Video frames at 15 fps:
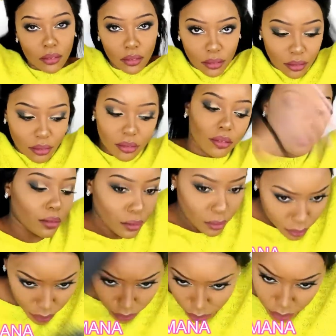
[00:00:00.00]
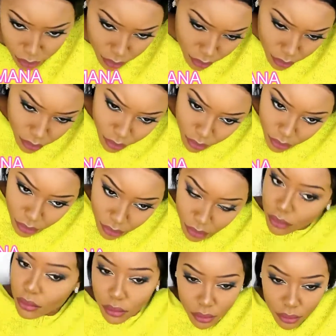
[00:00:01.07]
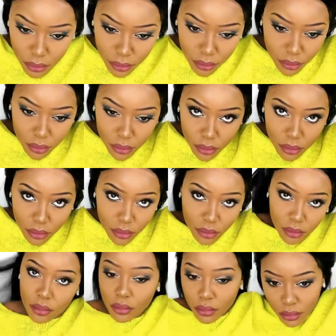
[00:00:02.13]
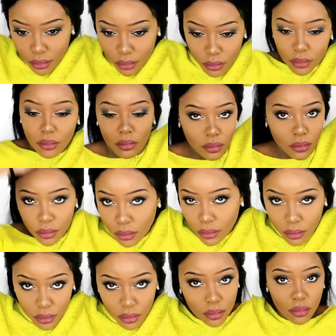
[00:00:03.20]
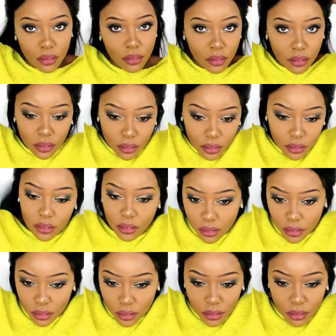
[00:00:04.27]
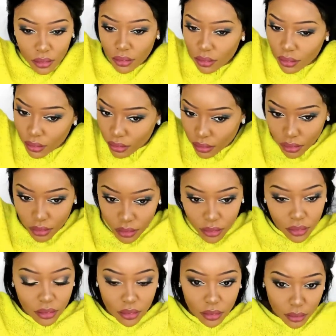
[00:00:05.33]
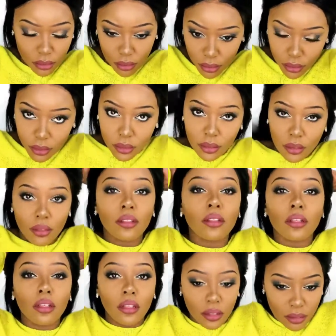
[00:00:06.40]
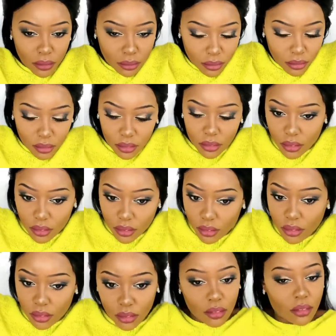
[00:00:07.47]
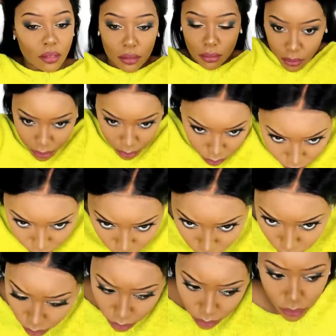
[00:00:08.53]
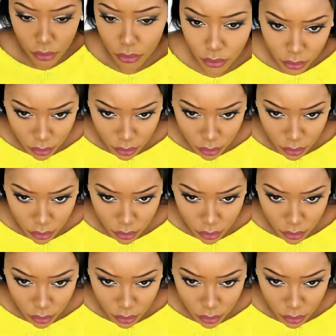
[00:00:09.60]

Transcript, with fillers: hair and I love love love the quality of the hair and the color was very great like the black took very well and I was happy about it